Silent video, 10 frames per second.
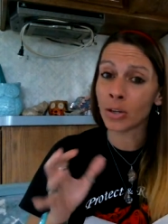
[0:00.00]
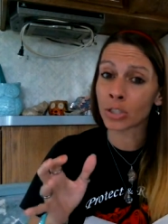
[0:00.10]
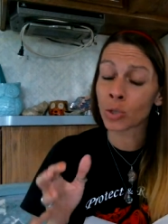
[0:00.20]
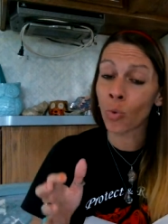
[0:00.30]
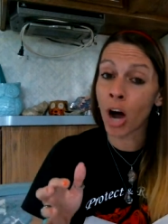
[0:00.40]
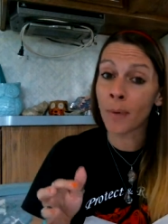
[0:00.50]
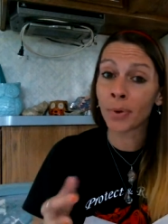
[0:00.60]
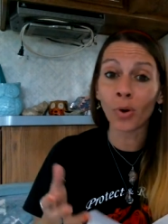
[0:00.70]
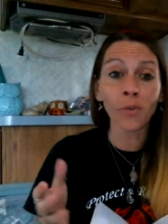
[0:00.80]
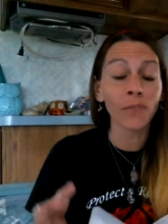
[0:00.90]

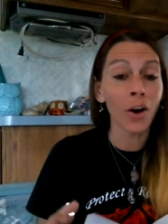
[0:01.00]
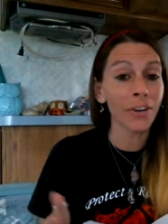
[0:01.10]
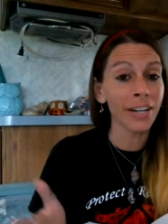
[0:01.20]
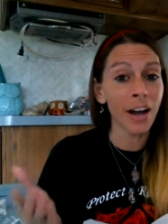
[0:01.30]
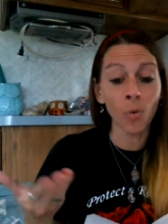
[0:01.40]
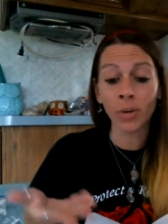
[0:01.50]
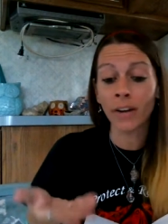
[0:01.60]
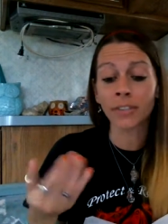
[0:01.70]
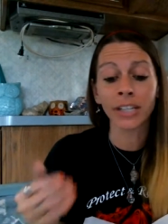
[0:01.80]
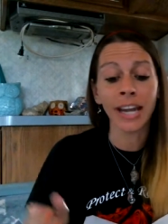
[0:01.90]
squabble, falling out,
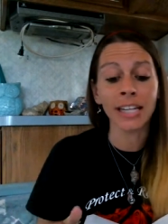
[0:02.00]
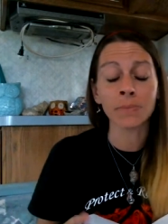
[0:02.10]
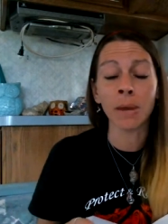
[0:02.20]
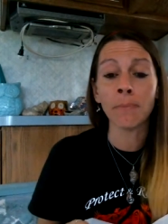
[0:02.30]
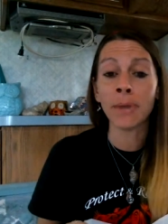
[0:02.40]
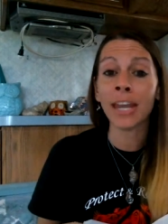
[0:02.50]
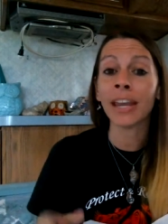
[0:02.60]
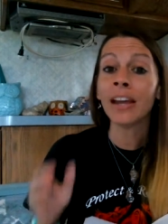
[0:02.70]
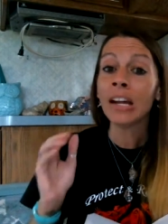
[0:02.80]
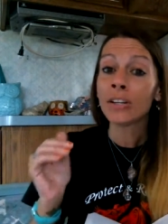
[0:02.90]
whatever the case may
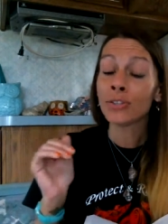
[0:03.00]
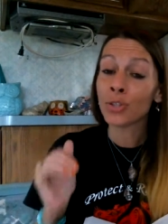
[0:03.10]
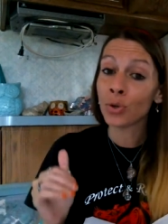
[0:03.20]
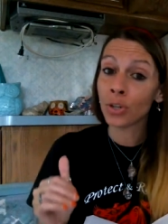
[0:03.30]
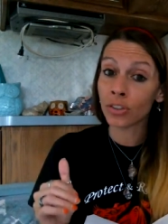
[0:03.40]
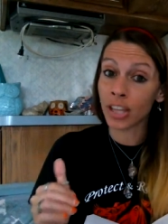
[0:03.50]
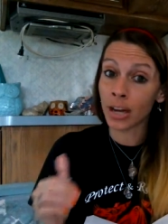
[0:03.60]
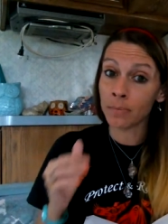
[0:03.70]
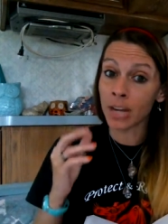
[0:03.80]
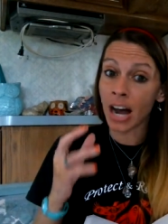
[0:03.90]
be, due to
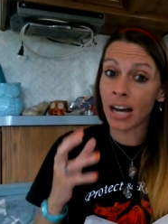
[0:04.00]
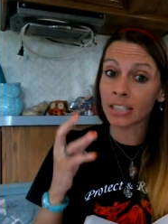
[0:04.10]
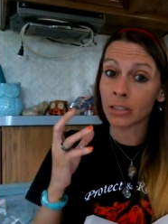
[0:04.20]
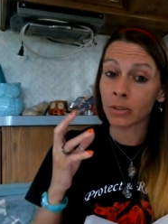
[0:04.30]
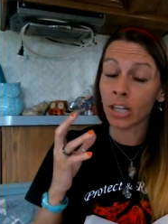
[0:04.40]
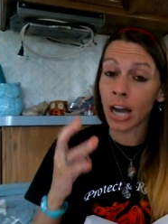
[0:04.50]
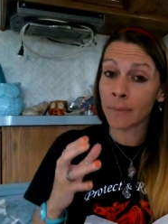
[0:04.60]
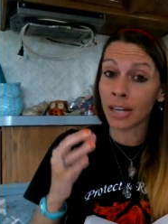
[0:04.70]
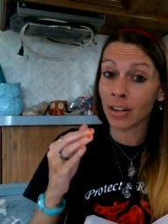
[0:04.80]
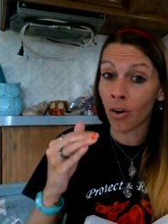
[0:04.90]
them not
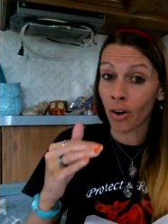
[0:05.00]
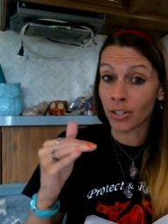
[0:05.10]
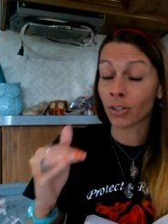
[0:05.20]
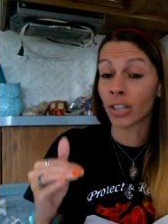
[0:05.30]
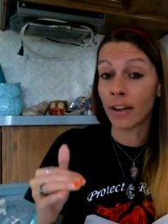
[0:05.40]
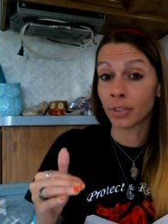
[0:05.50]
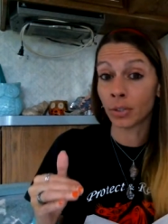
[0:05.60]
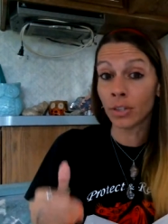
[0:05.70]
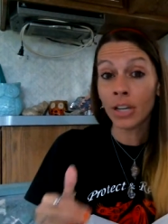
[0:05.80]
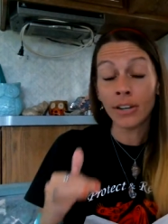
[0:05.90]
coming on your
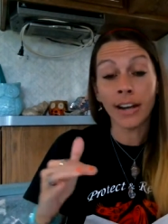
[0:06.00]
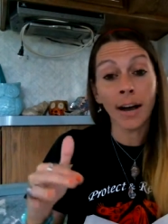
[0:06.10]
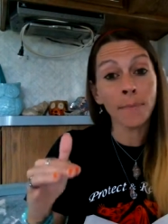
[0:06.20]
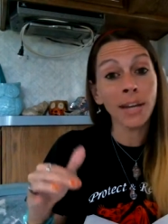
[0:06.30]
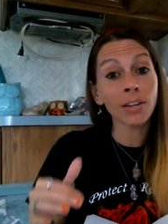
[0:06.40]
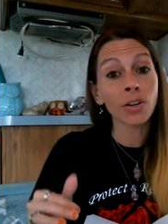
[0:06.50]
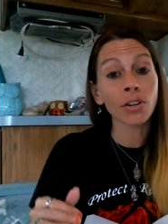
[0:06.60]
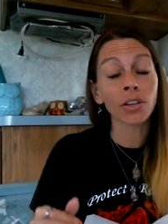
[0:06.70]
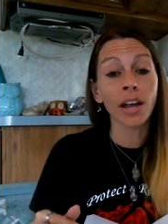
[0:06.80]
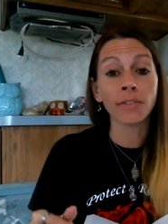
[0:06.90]
level, not being on
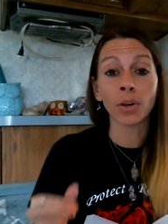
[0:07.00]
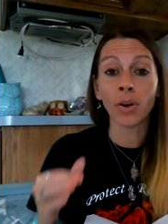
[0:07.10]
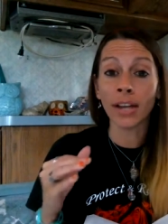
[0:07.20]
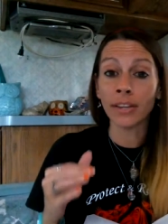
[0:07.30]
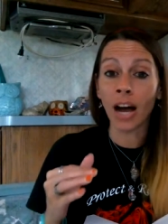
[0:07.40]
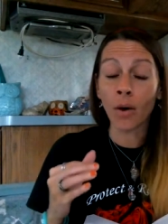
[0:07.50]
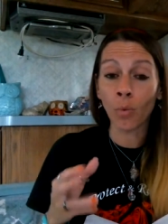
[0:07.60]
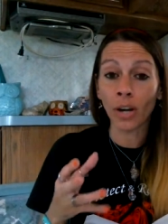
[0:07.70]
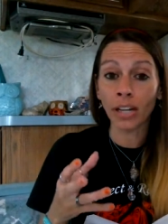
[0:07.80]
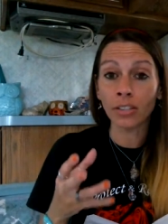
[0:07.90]
your level, and not
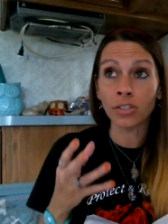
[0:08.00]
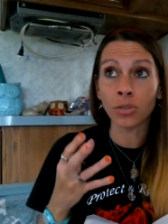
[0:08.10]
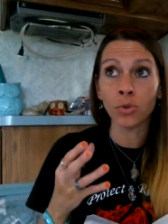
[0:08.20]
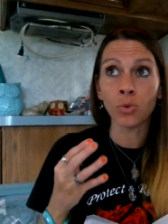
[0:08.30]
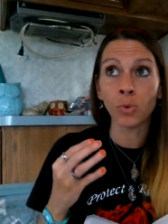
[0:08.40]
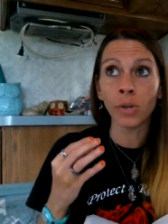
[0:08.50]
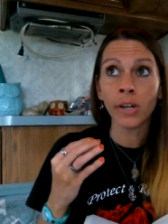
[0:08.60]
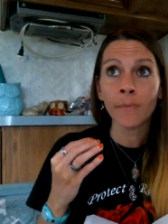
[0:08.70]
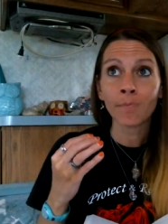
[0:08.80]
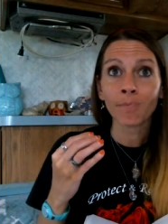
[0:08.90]
wanting to,
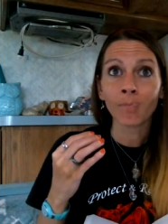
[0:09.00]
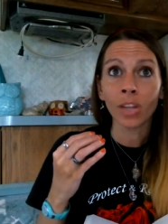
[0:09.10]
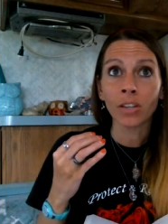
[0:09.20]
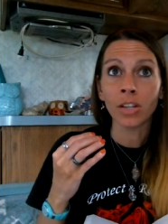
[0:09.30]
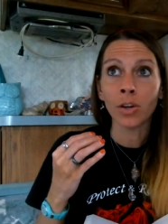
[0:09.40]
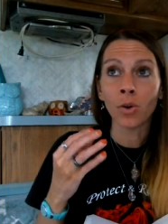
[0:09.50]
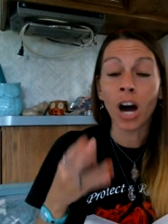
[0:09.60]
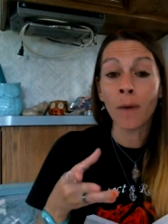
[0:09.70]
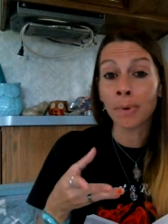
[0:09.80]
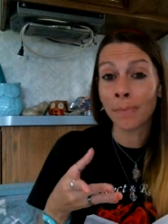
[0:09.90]

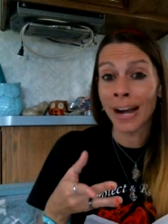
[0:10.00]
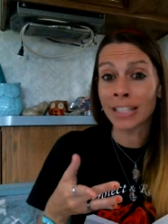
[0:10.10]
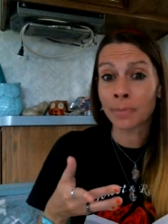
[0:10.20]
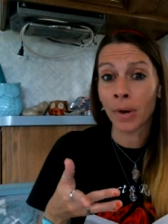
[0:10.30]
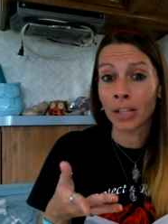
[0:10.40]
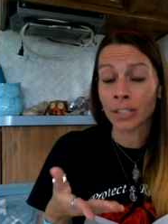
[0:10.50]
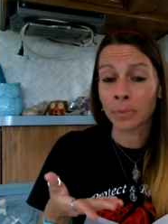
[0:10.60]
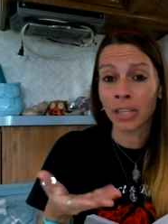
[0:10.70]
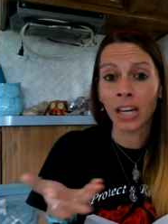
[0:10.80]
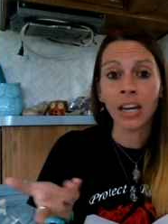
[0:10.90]
compromise
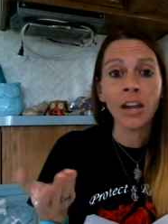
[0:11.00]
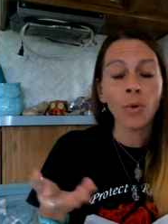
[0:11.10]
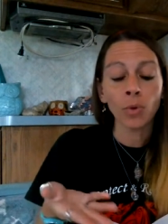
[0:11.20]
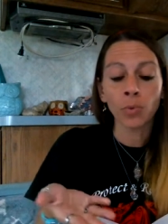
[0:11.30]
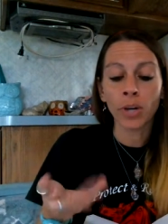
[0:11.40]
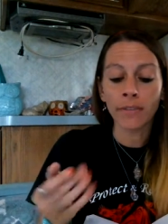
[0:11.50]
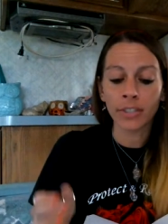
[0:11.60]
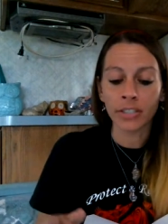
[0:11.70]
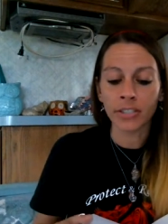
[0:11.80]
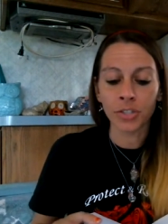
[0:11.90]
possibly with
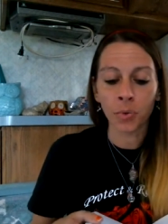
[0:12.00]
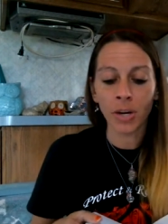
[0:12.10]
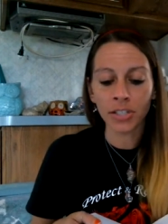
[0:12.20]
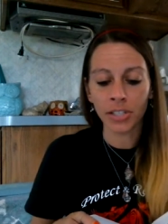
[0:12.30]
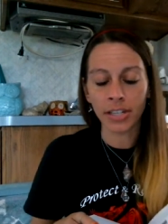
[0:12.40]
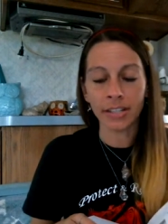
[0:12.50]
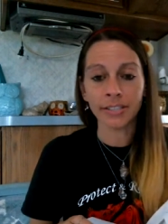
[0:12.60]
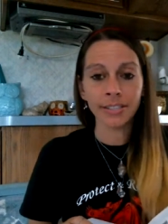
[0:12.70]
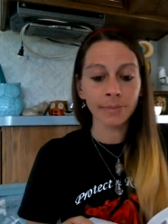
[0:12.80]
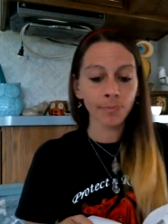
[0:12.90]
whatever the situation
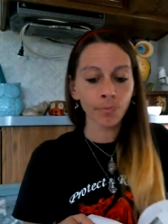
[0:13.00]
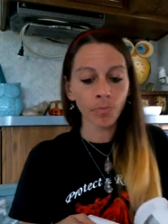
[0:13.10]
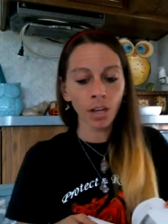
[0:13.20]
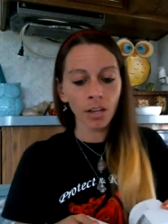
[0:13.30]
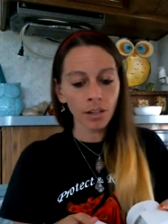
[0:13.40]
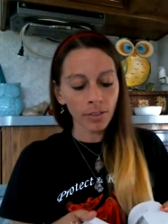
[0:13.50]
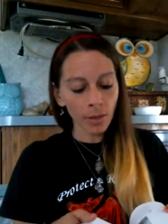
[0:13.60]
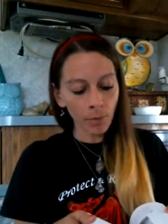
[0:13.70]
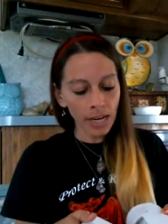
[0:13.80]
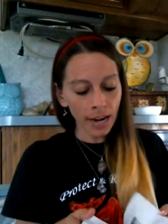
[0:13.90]
is.
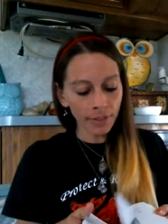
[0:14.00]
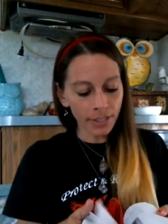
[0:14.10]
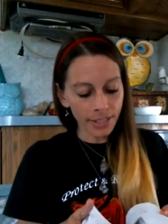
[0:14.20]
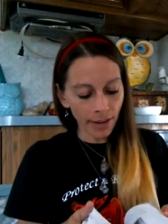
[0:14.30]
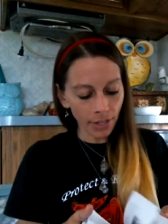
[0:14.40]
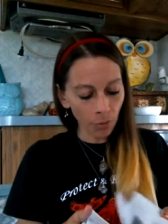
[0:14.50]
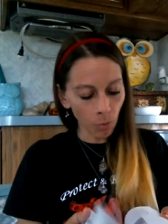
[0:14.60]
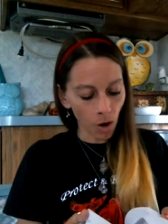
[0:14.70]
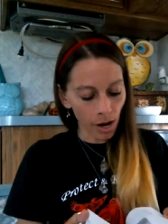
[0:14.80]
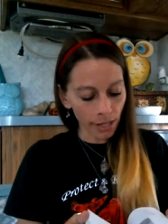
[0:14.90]
Then we have the Seven of
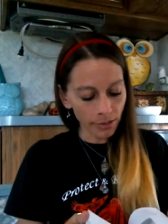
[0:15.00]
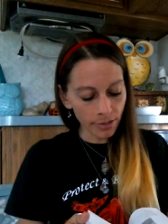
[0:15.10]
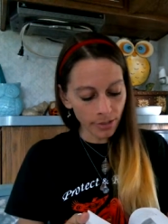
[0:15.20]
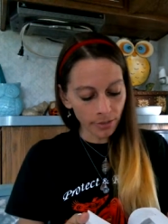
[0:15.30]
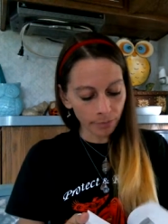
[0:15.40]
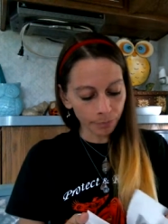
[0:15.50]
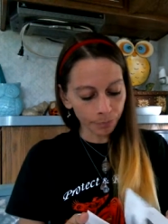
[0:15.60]
Wands.